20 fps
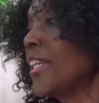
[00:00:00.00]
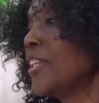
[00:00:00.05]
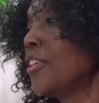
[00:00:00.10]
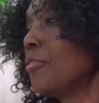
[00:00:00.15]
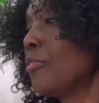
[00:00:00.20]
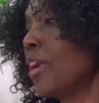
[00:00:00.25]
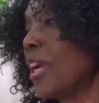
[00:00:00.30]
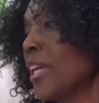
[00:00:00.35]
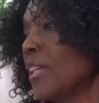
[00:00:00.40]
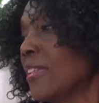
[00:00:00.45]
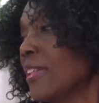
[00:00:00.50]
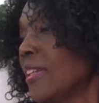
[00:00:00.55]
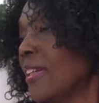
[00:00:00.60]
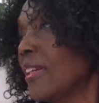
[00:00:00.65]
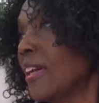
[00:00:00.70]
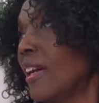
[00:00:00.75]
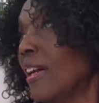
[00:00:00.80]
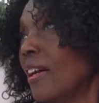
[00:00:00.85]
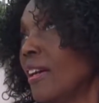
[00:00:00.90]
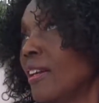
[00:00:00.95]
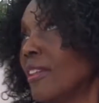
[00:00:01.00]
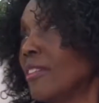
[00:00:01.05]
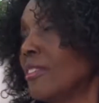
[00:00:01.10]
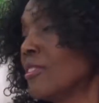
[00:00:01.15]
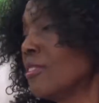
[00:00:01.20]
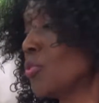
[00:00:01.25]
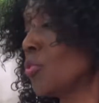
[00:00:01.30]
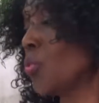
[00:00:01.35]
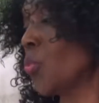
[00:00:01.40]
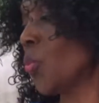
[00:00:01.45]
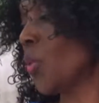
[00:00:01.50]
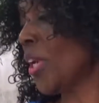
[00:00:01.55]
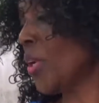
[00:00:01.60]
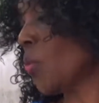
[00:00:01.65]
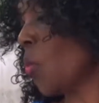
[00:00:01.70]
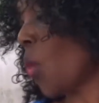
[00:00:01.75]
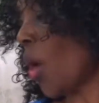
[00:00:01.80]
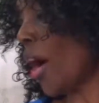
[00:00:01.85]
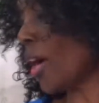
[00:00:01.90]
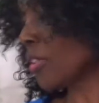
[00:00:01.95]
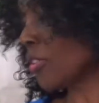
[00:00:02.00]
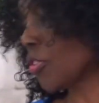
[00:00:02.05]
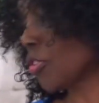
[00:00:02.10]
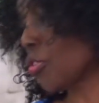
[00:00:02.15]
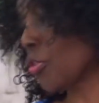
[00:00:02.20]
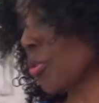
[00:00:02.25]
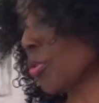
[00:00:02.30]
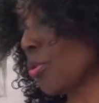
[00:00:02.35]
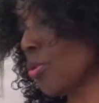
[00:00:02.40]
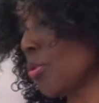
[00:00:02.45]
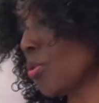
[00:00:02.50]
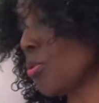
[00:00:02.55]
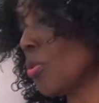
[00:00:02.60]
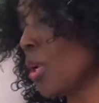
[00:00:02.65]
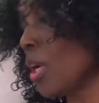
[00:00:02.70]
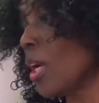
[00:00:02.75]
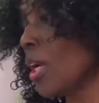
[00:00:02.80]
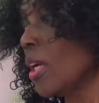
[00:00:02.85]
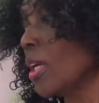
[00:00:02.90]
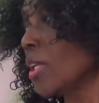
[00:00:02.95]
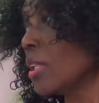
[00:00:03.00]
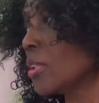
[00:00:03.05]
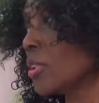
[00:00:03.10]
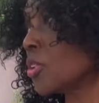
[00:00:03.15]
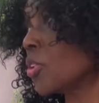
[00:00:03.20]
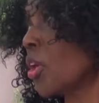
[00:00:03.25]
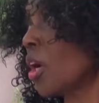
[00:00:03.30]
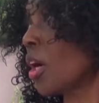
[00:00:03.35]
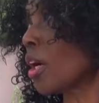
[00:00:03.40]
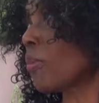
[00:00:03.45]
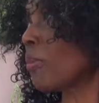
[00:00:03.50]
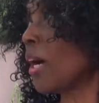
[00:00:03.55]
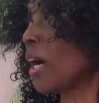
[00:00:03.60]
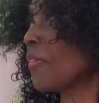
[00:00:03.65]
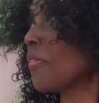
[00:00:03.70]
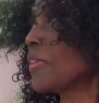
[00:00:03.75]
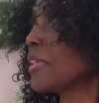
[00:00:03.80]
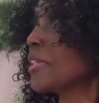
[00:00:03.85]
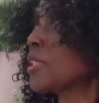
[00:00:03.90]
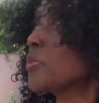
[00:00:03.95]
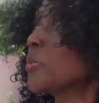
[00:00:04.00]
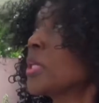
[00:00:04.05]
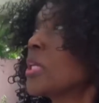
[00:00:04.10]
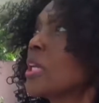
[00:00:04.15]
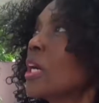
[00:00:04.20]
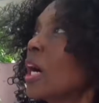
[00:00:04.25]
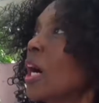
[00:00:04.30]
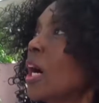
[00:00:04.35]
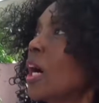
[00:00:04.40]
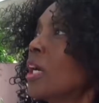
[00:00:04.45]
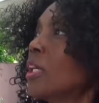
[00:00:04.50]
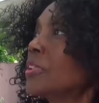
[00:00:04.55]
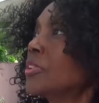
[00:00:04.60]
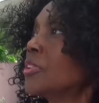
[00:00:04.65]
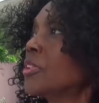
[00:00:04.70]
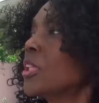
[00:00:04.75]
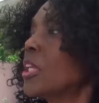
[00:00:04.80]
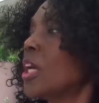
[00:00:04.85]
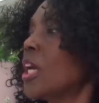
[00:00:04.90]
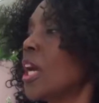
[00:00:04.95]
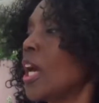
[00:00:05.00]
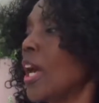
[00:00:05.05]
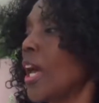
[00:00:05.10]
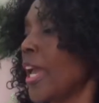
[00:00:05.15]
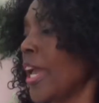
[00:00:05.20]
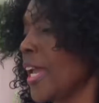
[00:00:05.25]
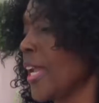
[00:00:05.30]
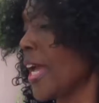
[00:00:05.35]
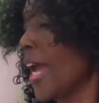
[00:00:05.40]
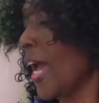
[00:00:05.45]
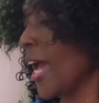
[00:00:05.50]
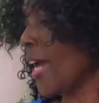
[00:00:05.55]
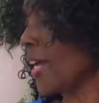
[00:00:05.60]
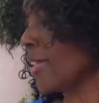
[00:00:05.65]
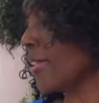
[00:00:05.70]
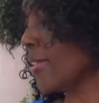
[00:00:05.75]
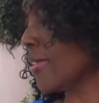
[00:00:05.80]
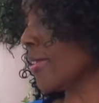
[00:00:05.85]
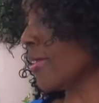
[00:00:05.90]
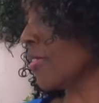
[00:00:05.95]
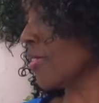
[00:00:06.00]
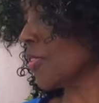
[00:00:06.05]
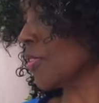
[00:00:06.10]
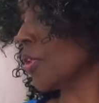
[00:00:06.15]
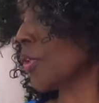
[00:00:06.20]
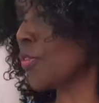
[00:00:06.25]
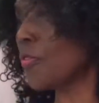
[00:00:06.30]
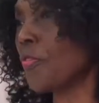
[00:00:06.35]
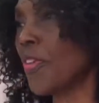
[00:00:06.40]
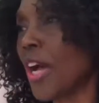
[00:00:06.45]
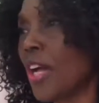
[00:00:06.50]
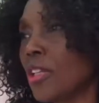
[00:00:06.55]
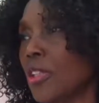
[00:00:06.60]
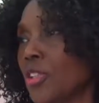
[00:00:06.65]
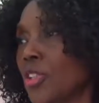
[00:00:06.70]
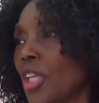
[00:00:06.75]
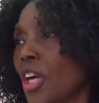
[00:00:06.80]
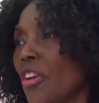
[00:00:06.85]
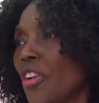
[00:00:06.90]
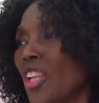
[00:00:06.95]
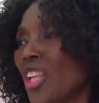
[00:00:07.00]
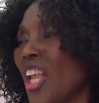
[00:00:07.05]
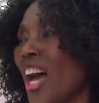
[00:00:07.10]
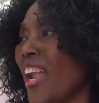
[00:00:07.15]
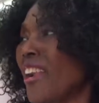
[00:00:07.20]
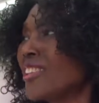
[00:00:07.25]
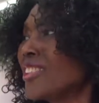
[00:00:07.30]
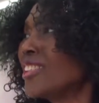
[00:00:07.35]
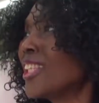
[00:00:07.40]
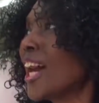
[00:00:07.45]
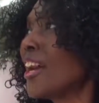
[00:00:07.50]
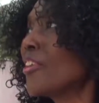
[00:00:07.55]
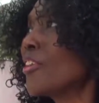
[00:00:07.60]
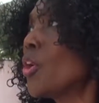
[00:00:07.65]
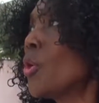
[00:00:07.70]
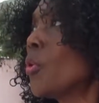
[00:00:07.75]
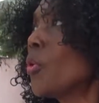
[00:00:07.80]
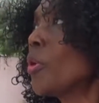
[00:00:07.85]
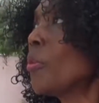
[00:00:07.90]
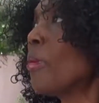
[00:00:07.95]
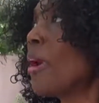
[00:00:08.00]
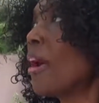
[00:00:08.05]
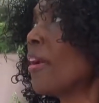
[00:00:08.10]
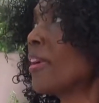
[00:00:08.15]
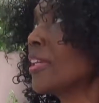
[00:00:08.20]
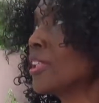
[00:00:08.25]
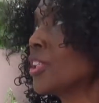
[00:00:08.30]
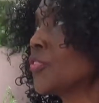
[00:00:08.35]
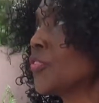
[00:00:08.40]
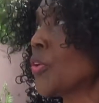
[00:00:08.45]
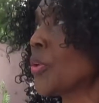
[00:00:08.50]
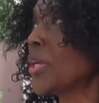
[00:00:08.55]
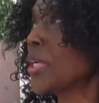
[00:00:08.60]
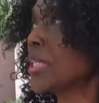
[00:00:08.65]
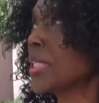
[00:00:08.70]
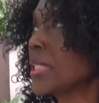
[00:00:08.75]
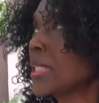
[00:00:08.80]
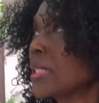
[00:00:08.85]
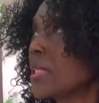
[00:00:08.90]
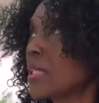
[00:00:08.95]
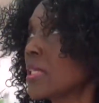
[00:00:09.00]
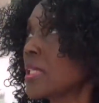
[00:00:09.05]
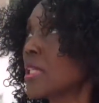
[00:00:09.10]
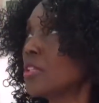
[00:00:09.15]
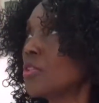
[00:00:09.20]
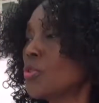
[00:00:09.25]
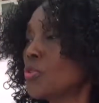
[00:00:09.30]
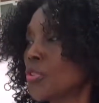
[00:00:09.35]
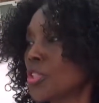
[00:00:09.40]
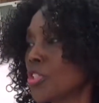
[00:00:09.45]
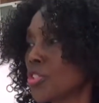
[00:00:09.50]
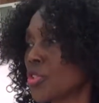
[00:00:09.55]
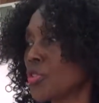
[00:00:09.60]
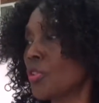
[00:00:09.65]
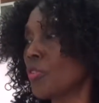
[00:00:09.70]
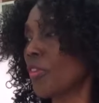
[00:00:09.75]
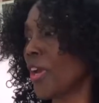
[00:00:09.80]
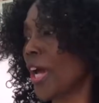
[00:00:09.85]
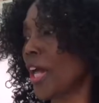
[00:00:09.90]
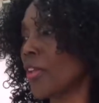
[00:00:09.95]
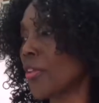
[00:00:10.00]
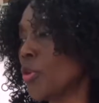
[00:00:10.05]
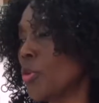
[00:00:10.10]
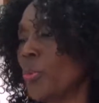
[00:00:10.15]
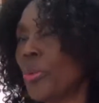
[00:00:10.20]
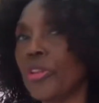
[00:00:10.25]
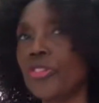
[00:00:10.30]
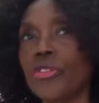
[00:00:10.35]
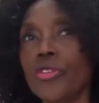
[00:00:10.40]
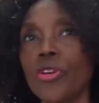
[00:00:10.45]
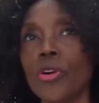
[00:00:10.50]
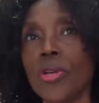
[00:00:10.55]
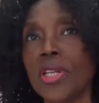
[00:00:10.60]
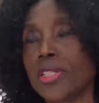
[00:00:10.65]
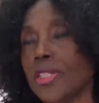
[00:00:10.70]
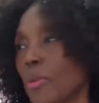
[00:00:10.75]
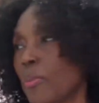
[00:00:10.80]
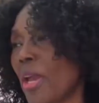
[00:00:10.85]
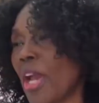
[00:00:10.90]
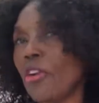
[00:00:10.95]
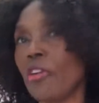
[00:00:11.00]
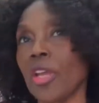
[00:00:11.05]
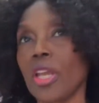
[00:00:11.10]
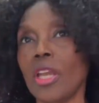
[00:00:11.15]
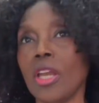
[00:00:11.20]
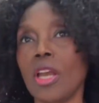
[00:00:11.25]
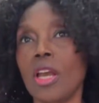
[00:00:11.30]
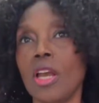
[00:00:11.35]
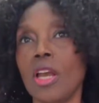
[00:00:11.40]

any rate, we want to talk about this because it has certain values. Now, a lot is not known about as far as the nutritional value, but you know, it's a berry.